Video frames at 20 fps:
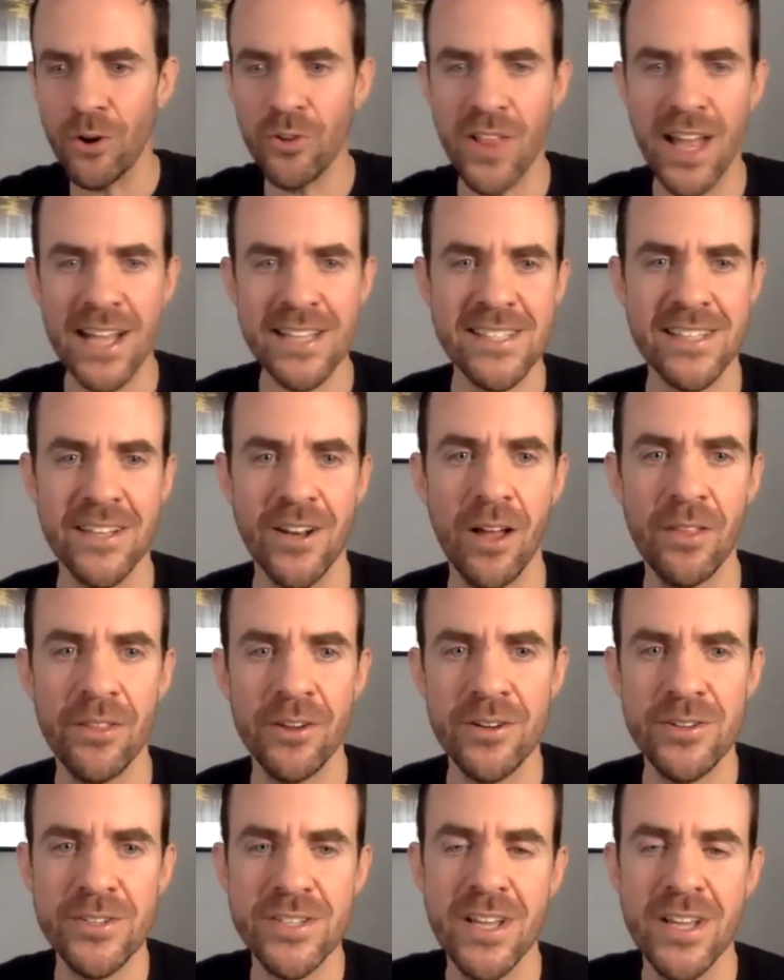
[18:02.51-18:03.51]
or less than
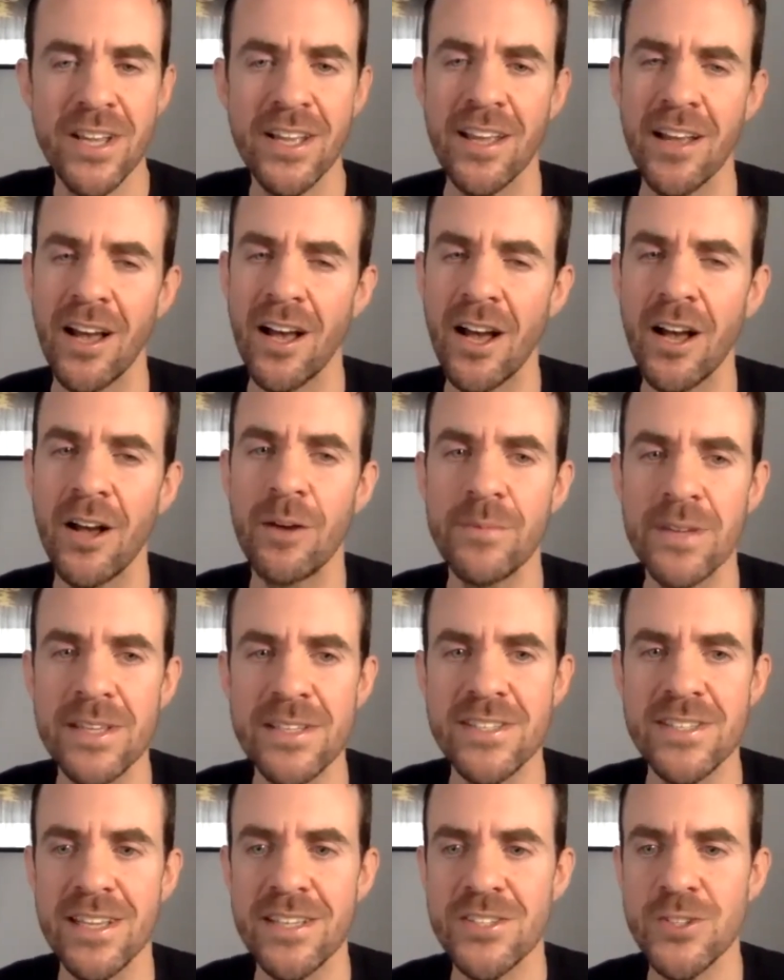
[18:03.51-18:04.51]
others,
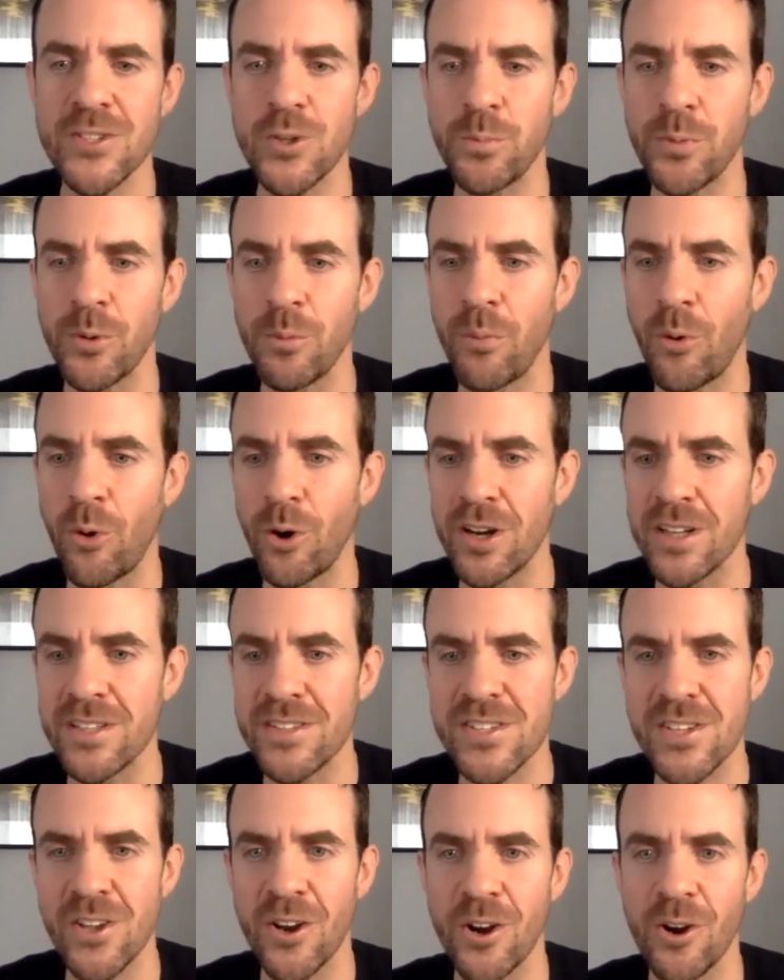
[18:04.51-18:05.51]
is super
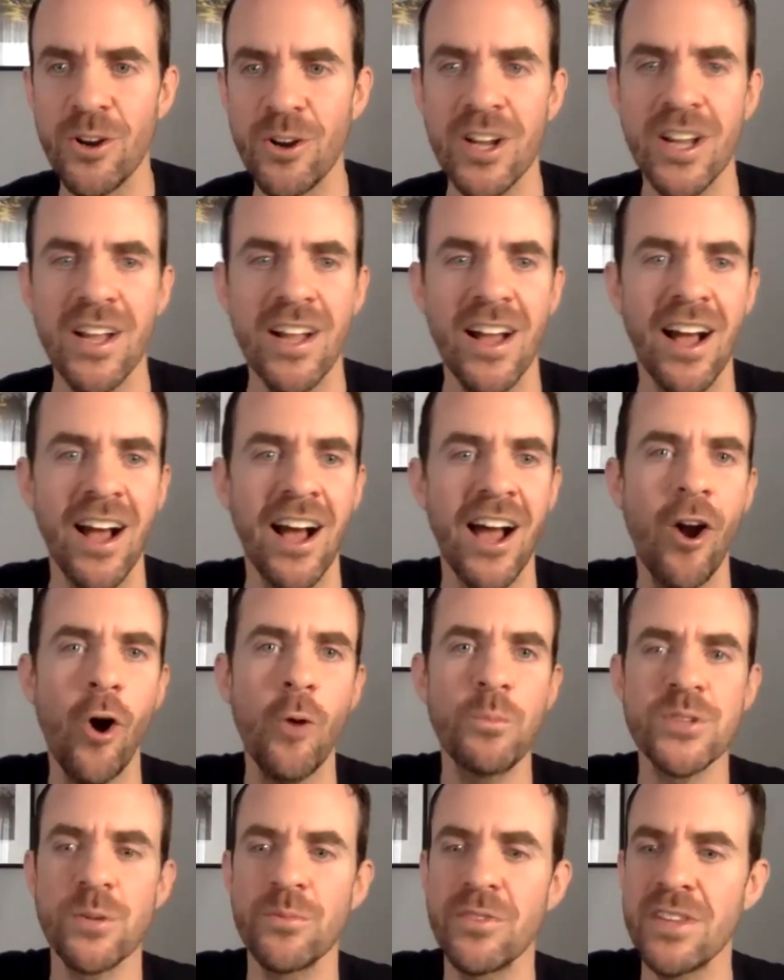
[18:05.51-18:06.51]
important. So I
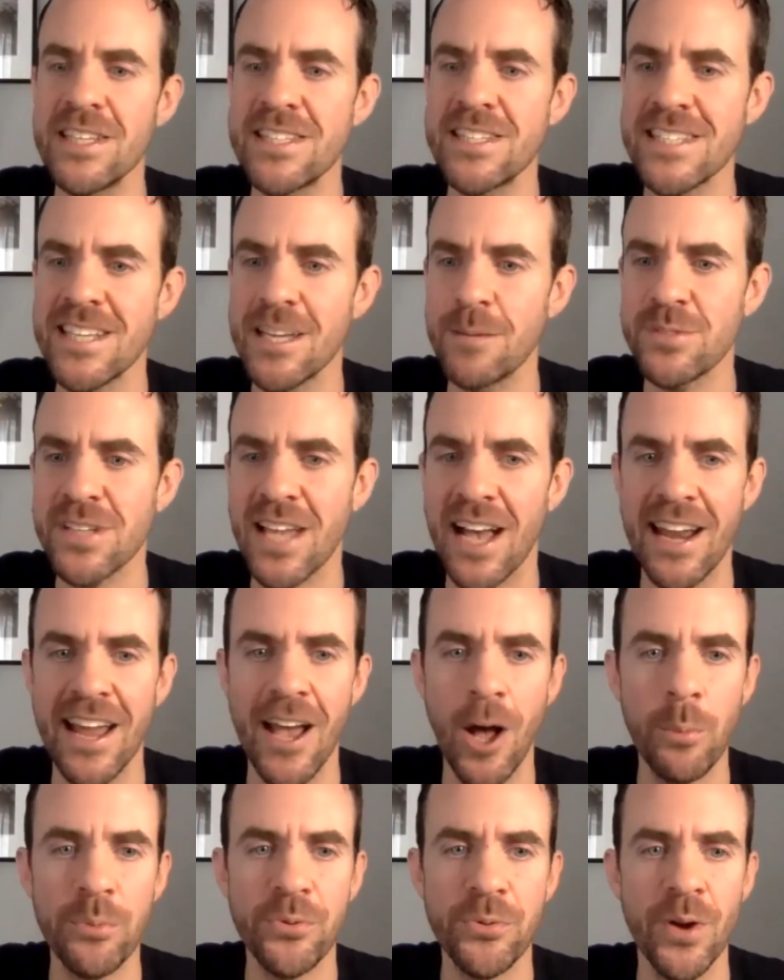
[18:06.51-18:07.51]
hope some of these tips kind of
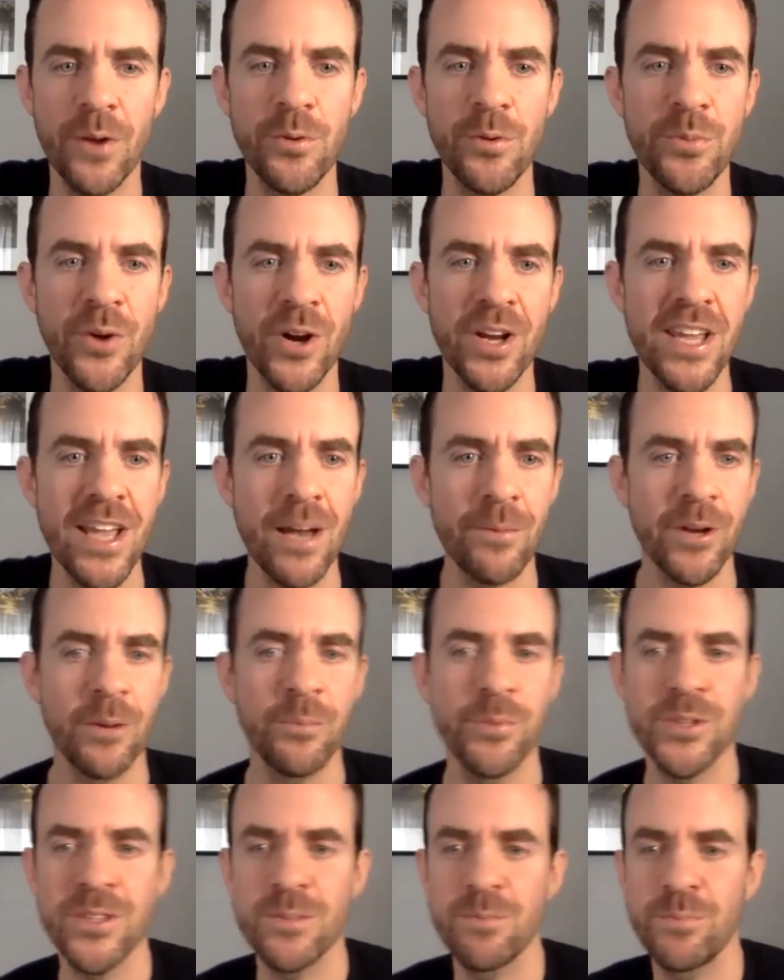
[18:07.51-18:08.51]
help for everybody. I'm going
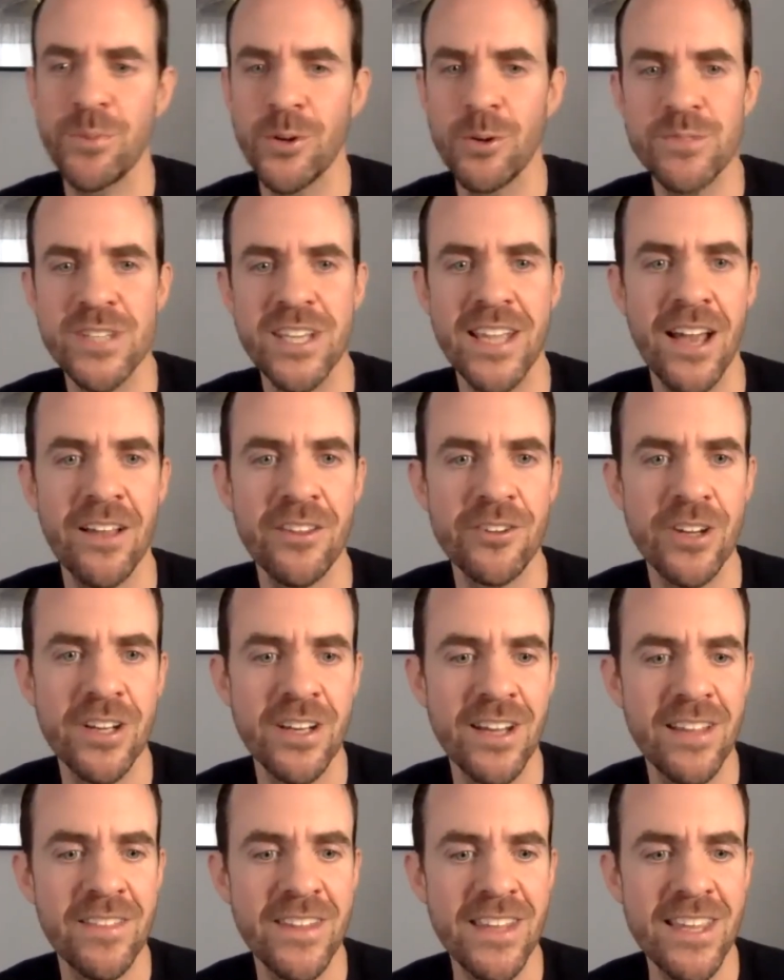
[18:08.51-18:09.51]
to put them together
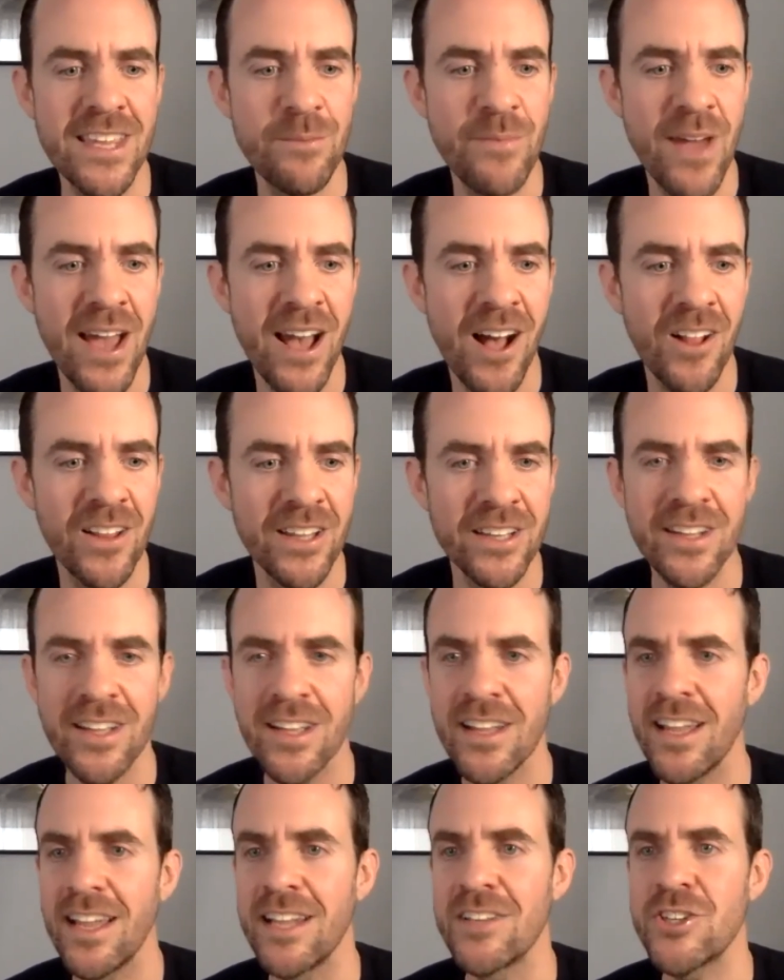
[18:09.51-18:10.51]
in the email
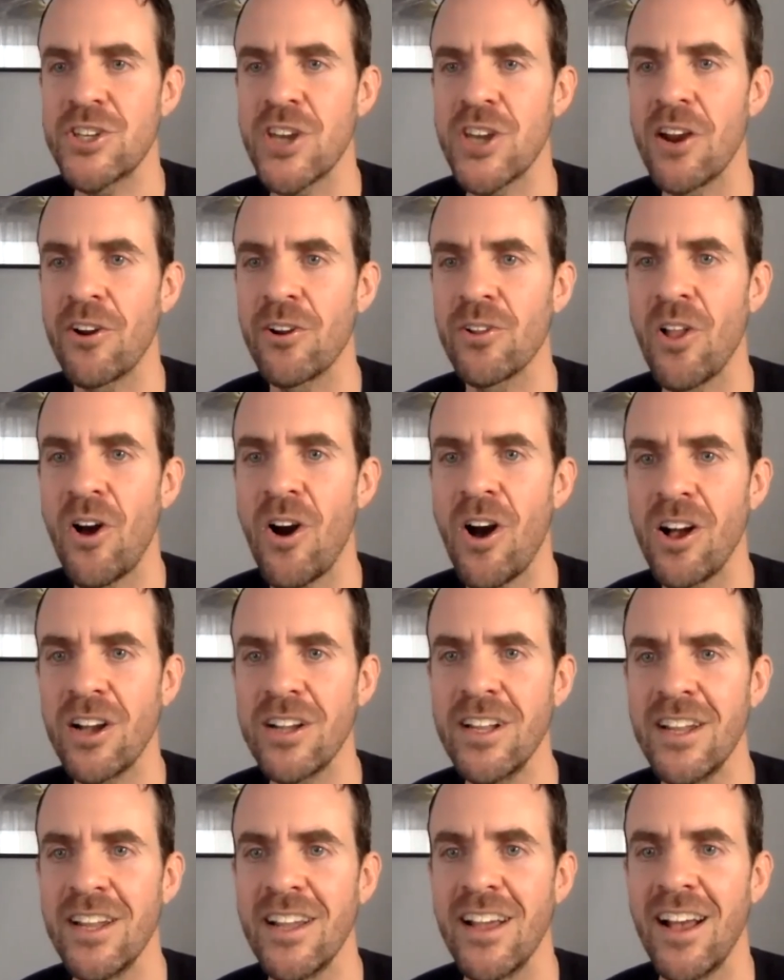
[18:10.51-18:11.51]
and share along.